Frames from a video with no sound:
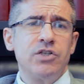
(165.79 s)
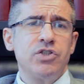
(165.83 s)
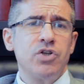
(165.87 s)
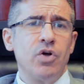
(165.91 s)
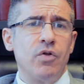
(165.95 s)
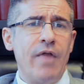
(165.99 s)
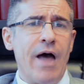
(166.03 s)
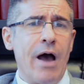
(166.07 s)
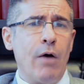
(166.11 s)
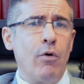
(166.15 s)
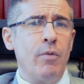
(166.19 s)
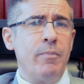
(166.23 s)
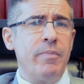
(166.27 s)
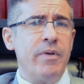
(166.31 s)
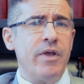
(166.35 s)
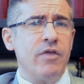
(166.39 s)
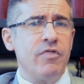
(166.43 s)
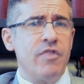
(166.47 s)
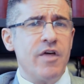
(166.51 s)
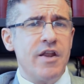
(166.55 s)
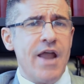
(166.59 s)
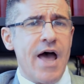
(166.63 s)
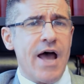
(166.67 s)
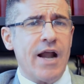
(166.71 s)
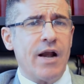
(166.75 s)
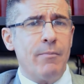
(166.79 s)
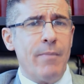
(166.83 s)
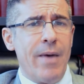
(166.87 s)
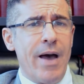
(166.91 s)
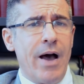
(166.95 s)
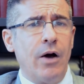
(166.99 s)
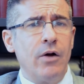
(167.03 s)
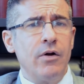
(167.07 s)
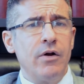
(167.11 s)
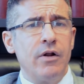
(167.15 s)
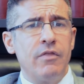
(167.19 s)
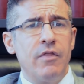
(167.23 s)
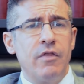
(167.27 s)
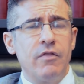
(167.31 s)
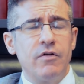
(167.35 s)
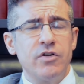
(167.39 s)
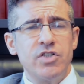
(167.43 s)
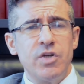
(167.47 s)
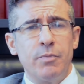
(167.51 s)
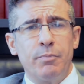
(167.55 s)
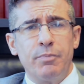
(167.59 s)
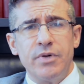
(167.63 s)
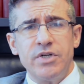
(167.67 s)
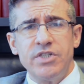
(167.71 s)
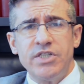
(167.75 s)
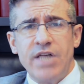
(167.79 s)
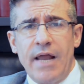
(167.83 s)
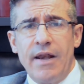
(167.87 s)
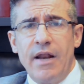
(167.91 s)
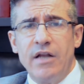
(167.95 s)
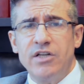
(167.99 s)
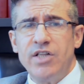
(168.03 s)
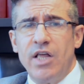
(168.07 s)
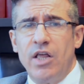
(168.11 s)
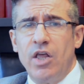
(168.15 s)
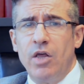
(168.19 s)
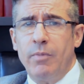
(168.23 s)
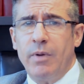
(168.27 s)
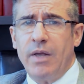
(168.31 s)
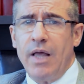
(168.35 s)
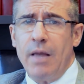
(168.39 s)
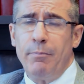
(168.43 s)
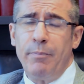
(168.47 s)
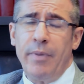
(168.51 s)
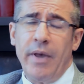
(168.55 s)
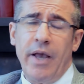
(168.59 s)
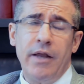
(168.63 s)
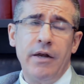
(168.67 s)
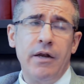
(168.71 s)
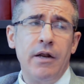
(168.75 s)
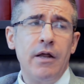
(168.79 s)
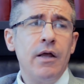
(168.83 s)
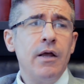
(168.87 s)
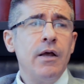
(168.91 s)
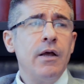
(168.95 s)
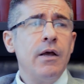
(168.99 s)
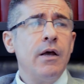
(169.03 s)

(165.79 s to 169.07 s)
So that would be the net amount, and then there's a percentage that you'd get paid